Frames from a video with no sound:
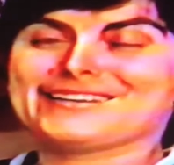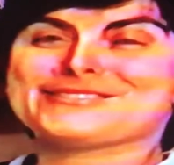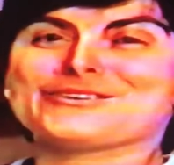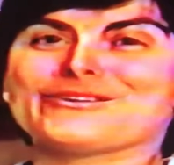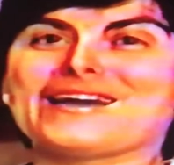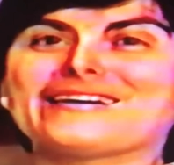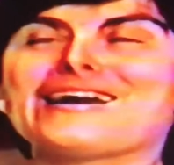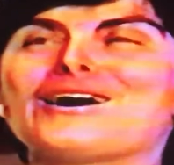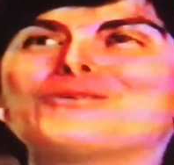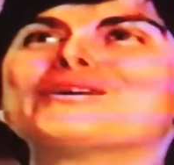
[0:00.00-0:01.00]
So that
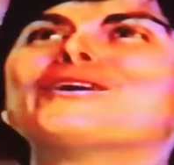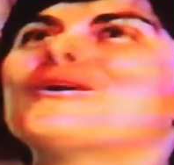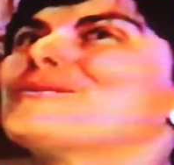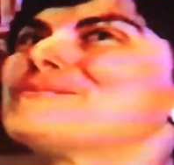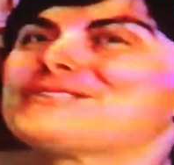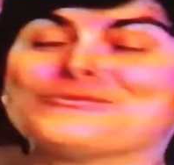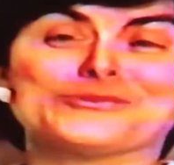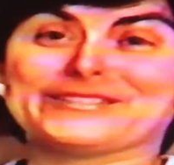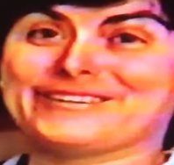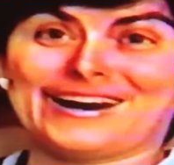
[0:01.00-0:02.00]
cow we hoped we
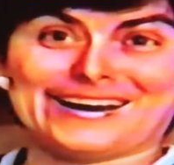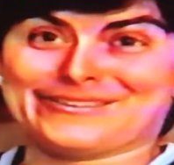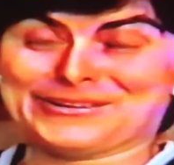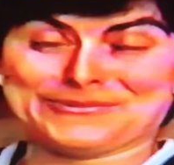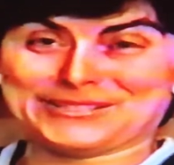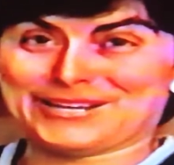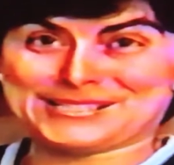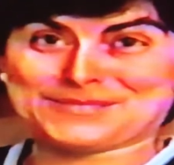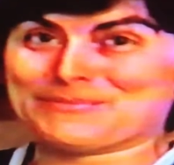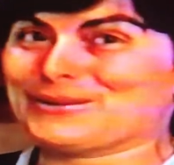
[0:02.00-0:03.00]
would not
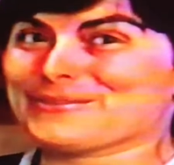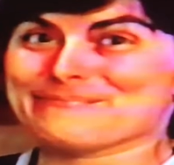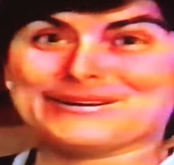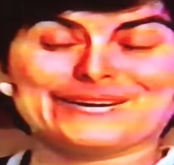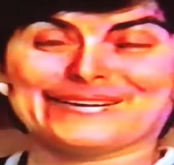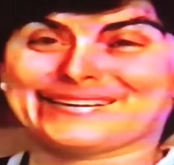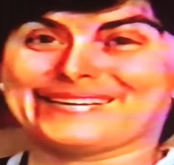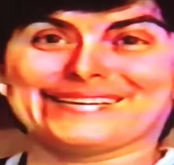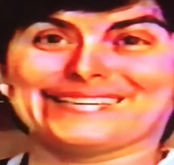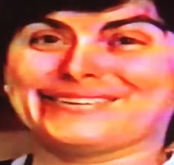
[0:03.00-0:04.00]
spill the milk, and